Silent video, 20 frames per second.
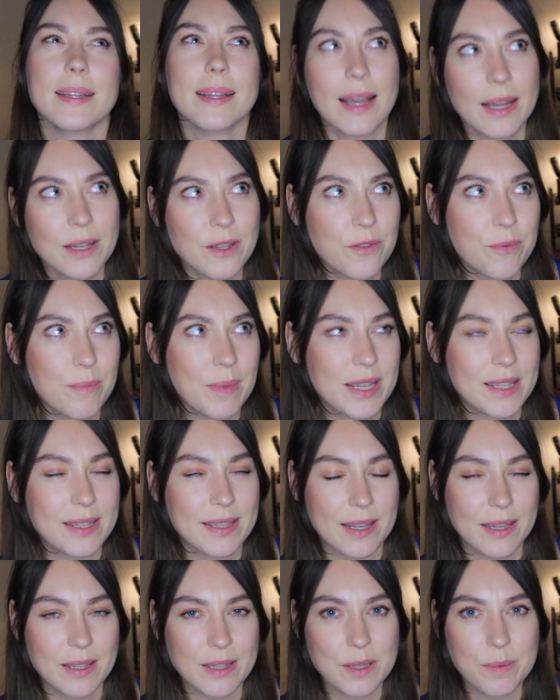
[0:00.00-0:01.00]
it kind of makes
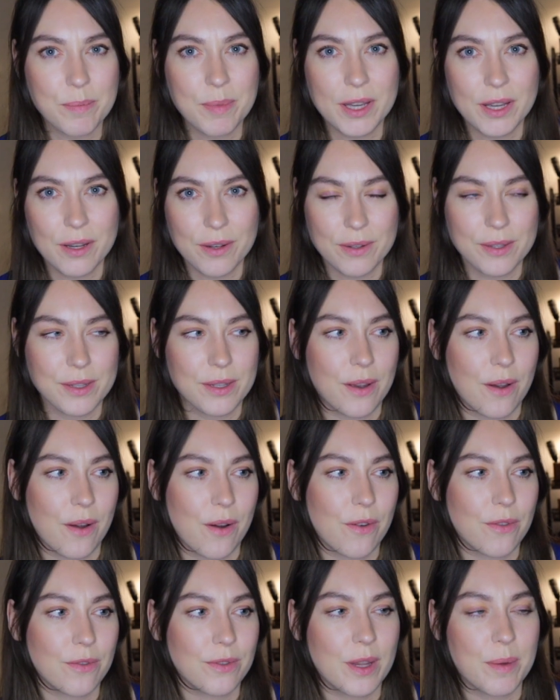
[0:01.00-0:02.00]
sense because
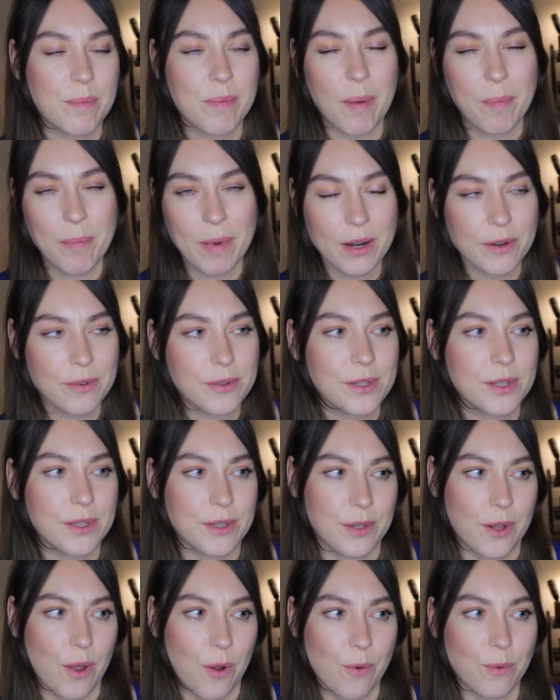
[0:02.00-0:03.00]
of the papyrus
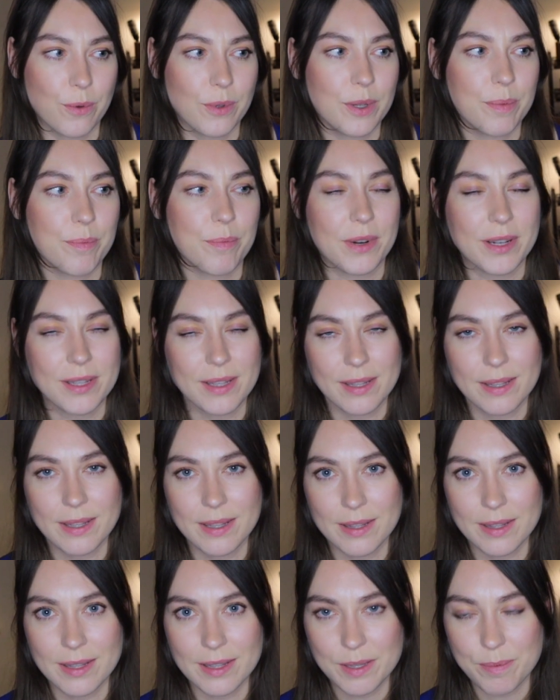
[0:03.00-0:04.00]
note present
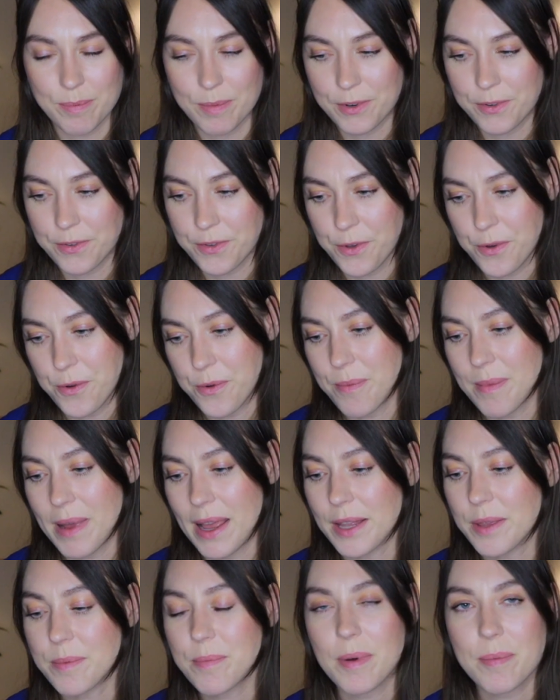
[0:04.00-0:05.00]
in this perfume,
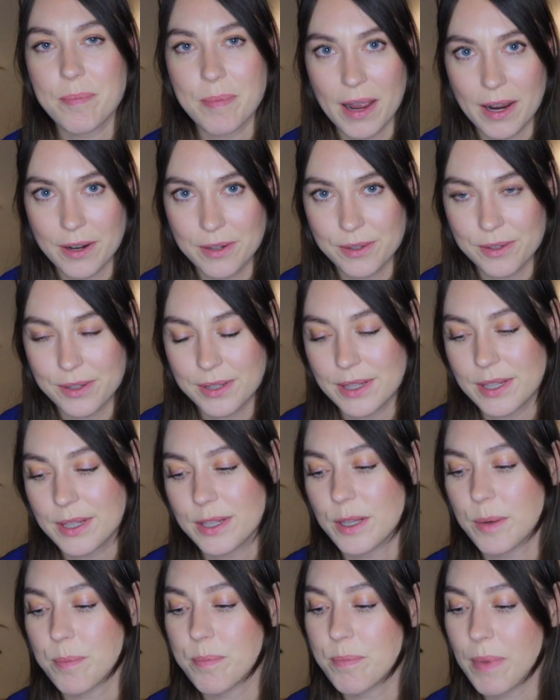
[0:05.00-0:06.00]
and papyrus
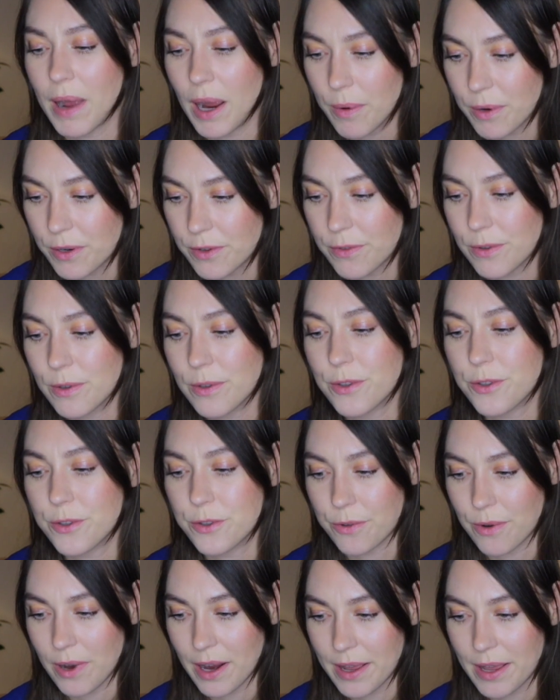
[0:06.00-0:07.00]
is a powerful,
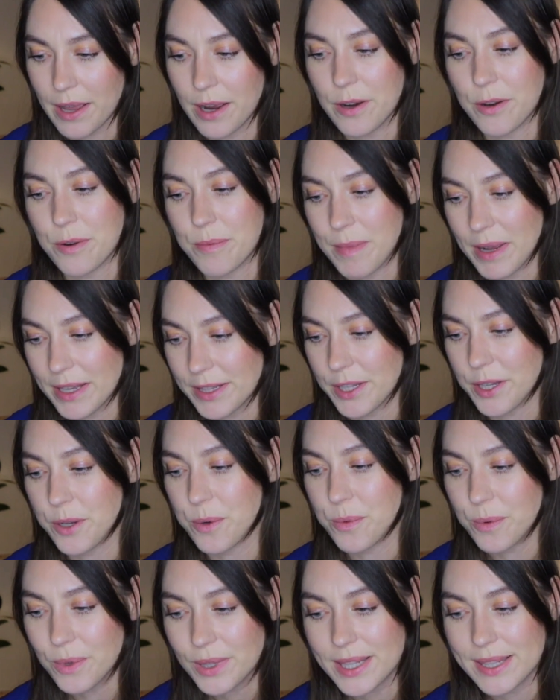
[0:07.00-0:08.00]
dry, aromatic,
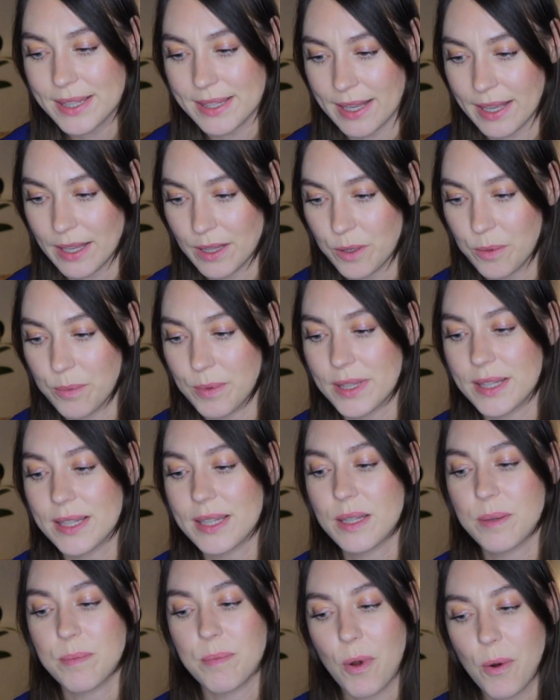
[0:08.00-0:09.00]
woody scent with
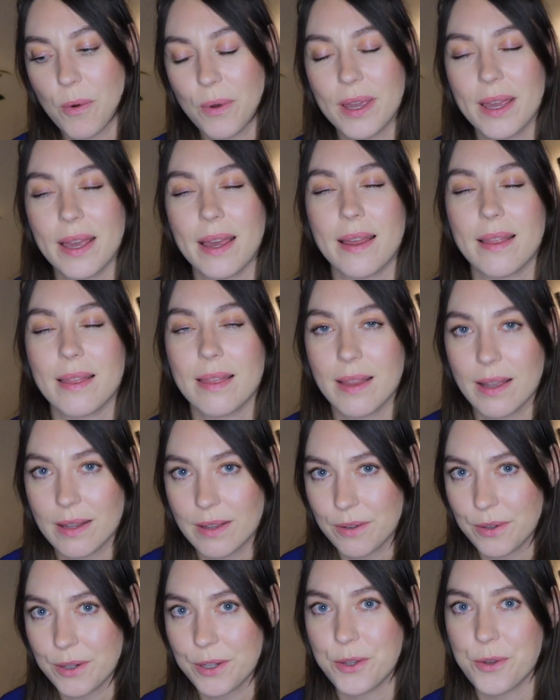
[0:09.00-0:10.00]
smoky and
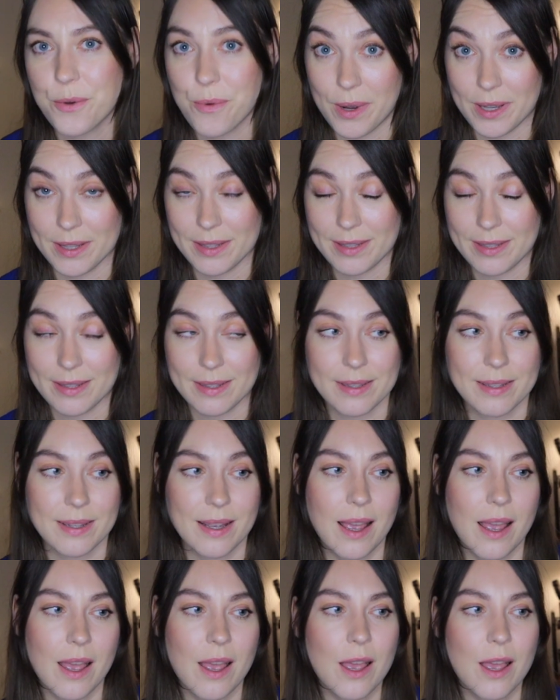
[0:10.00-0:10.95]
leathery nuances.